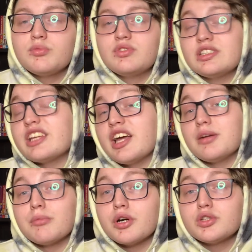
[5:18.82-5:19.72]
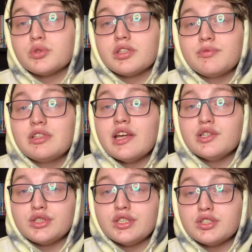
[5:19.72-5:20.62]
decided to merge with
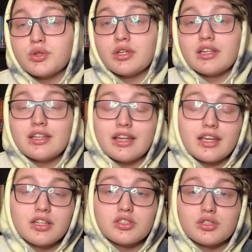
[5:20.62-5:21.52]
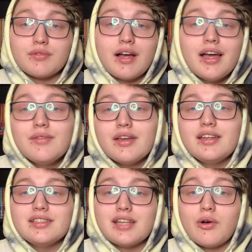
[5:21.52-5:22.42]
Denji so that they can survive, and
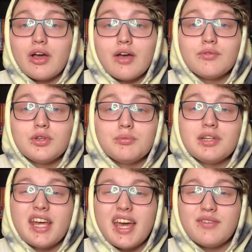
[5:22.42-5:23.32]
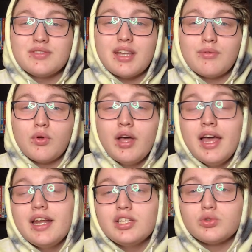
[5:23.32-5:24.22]
he's now half human, half devil.
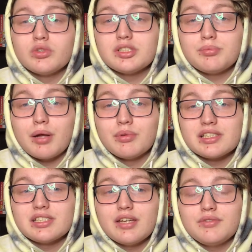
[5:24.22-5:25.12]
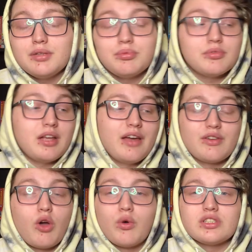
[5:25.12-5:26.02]
He joins the public safety. I'm
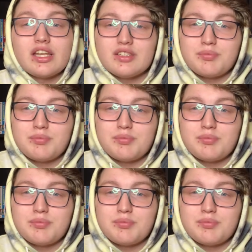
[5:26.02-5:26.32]
going to